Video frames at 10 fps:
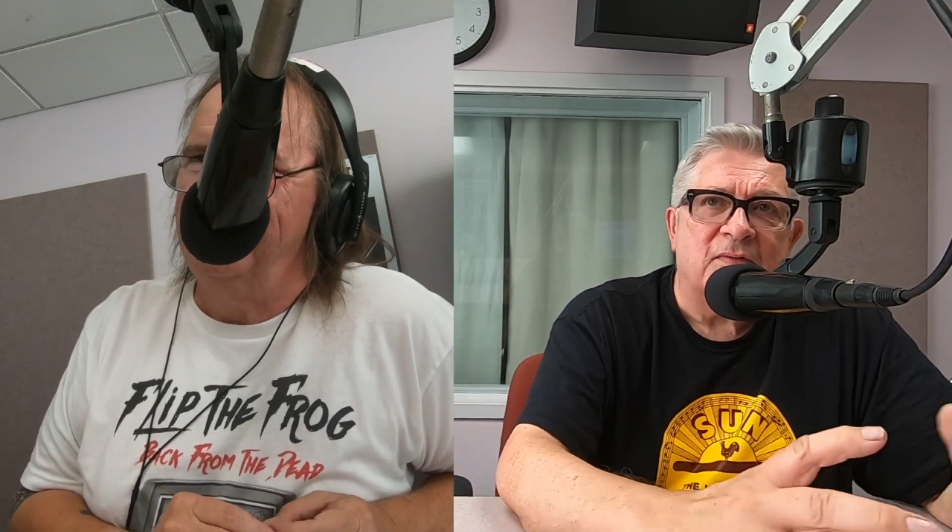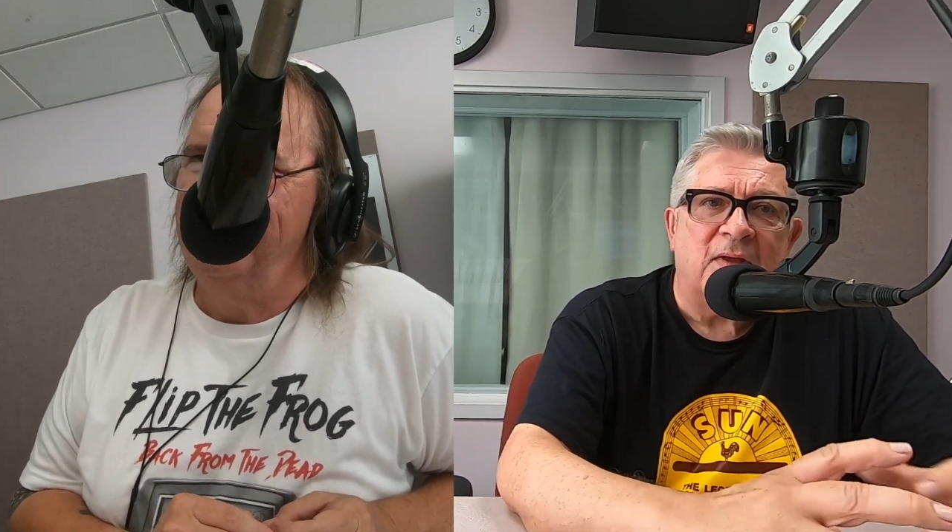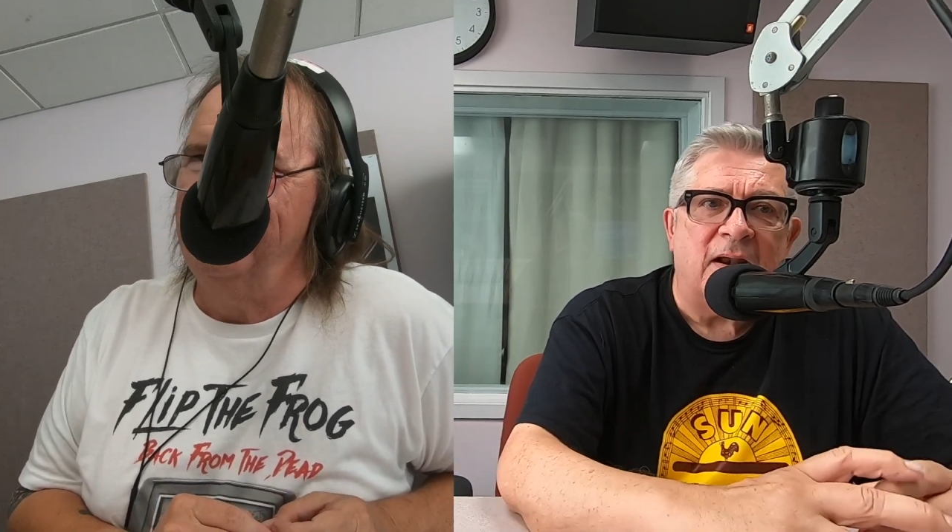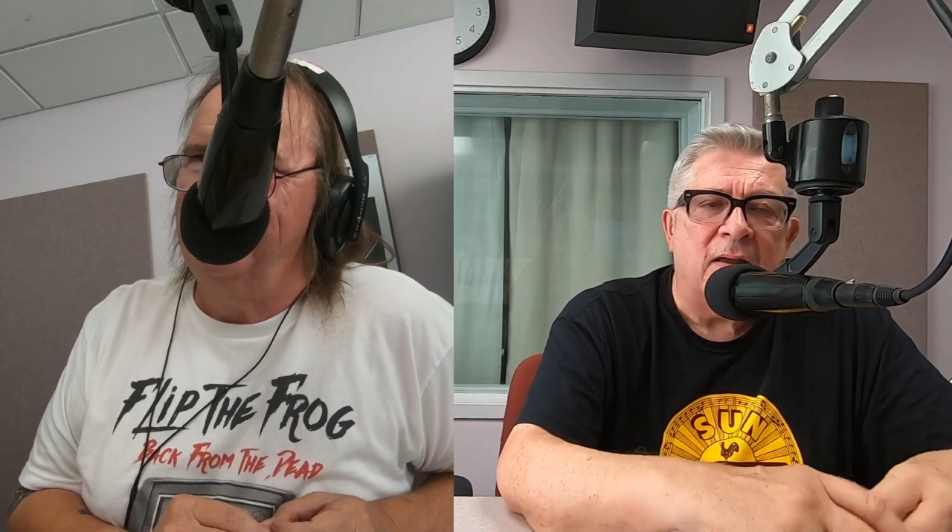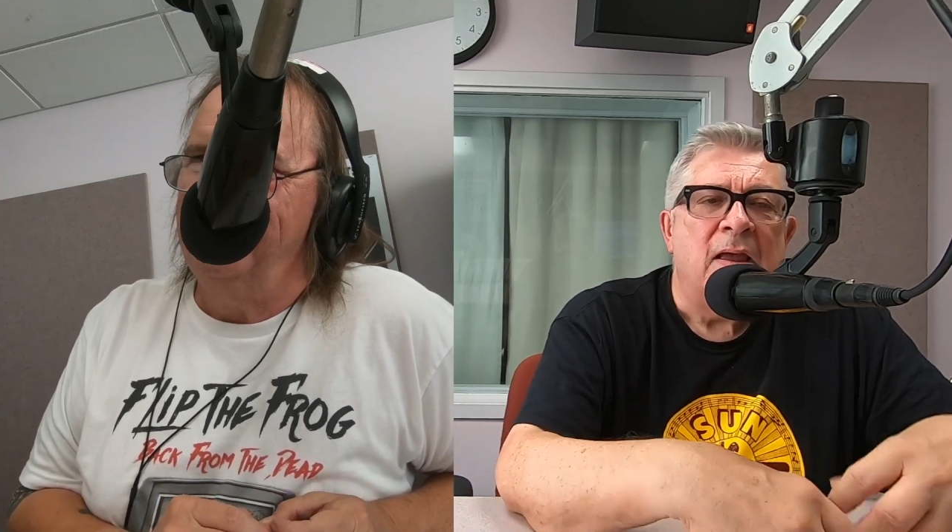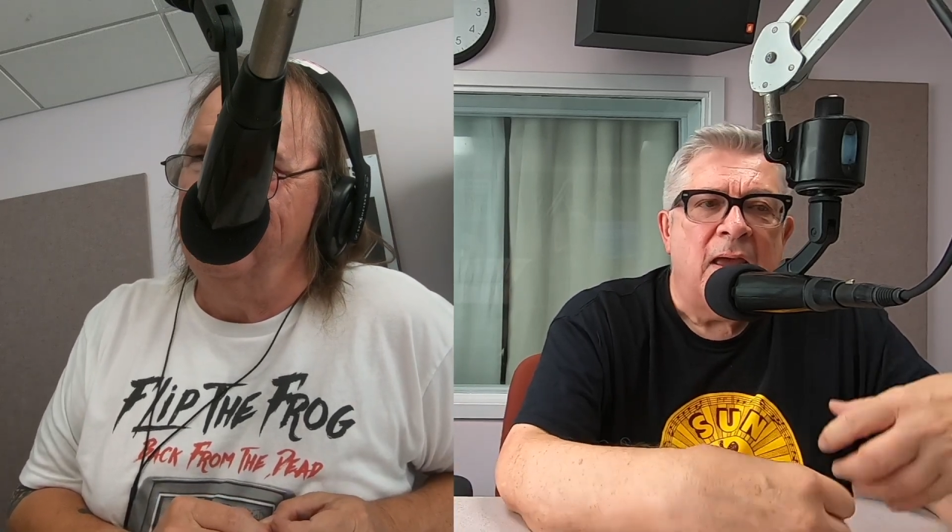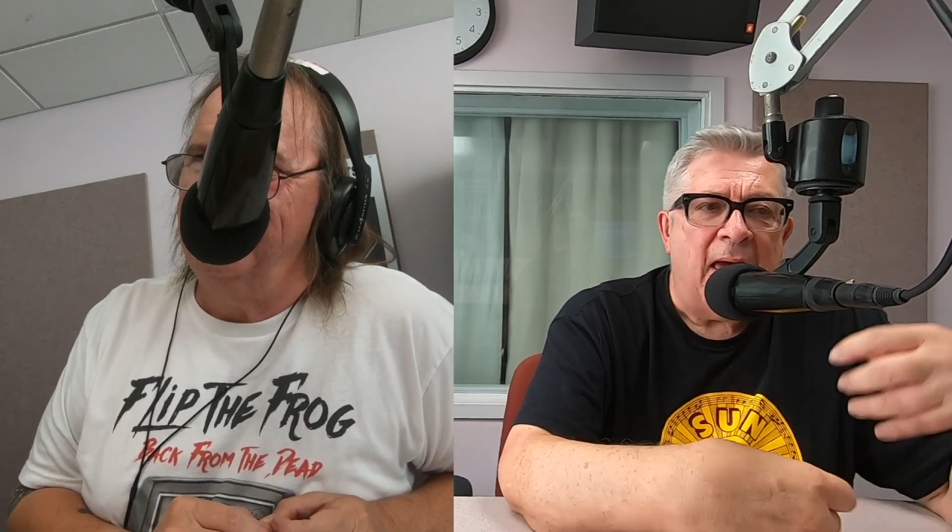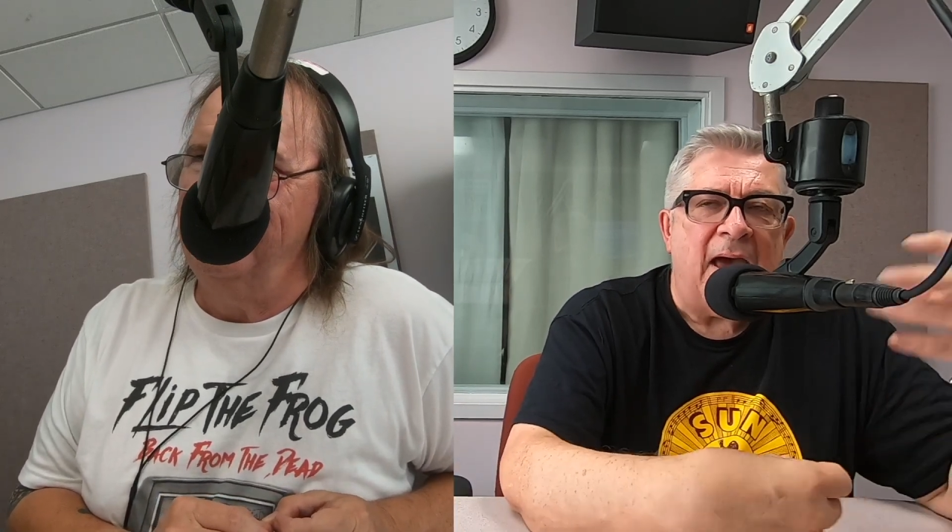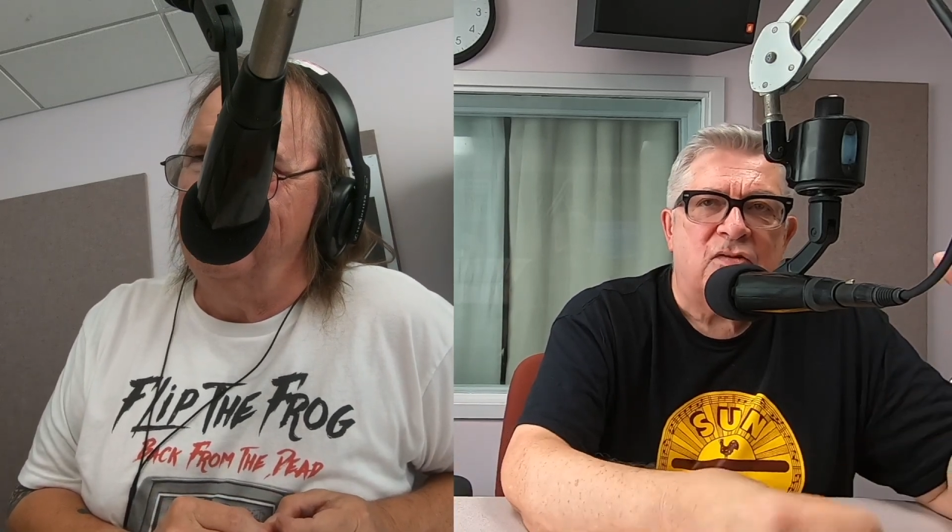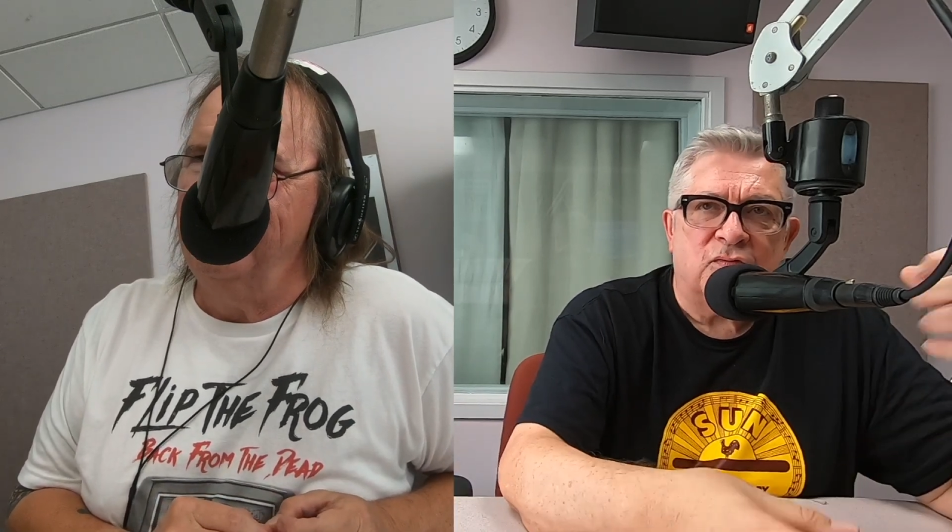It's not an
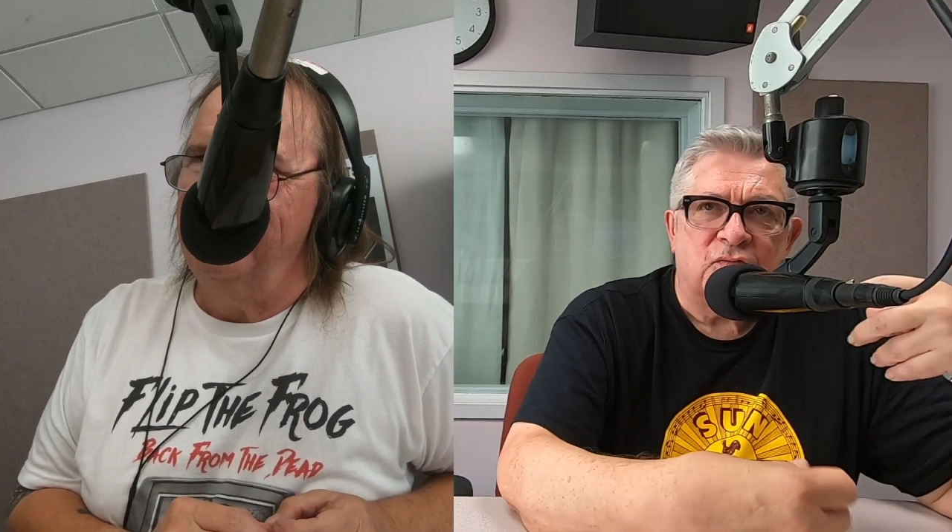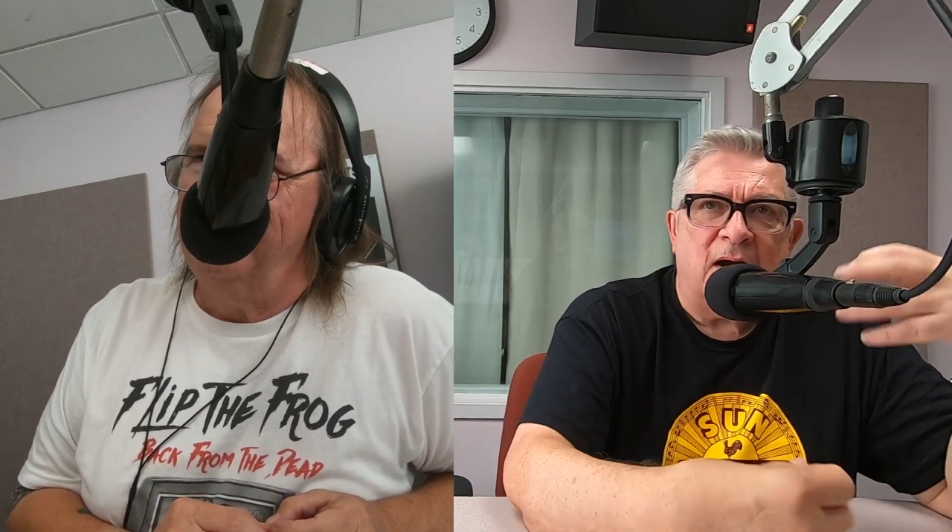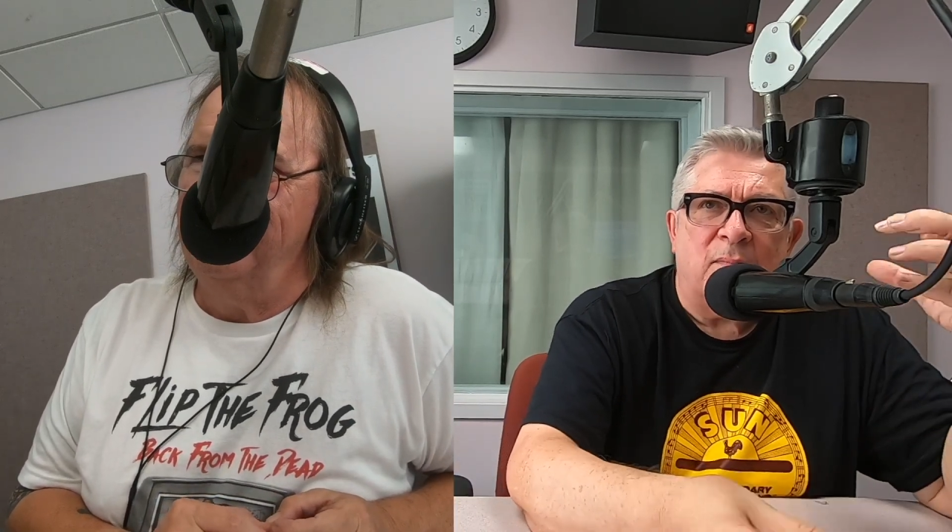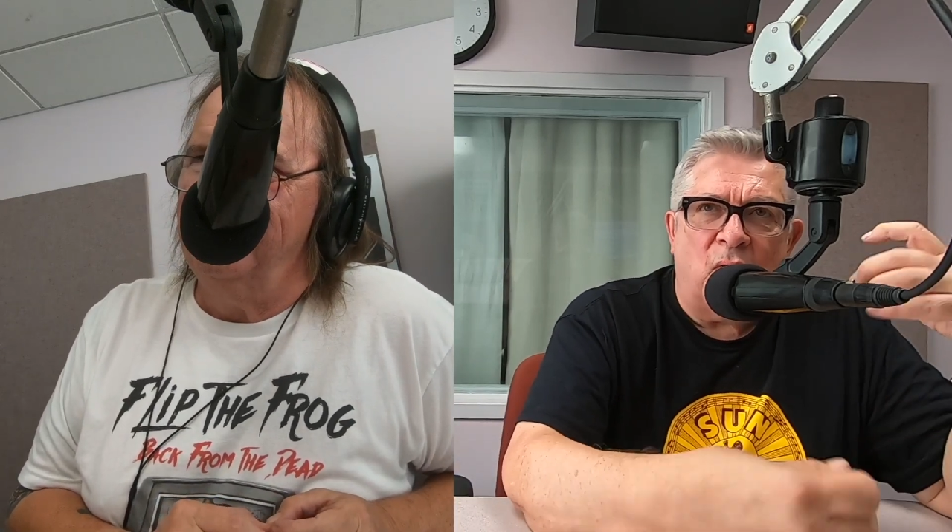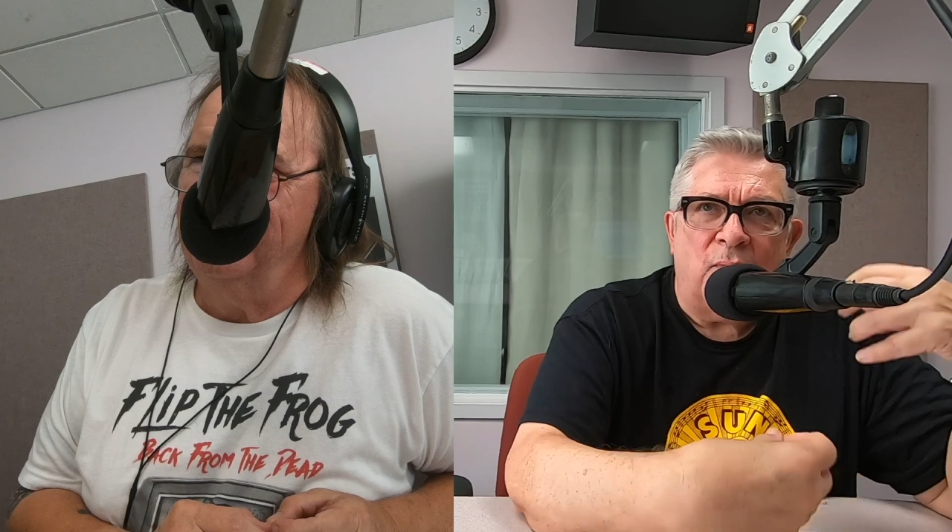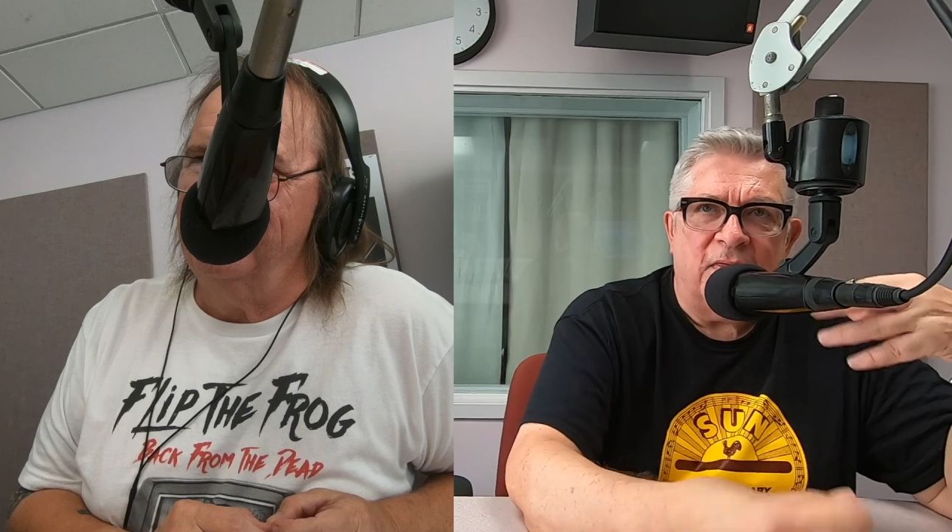actual trombone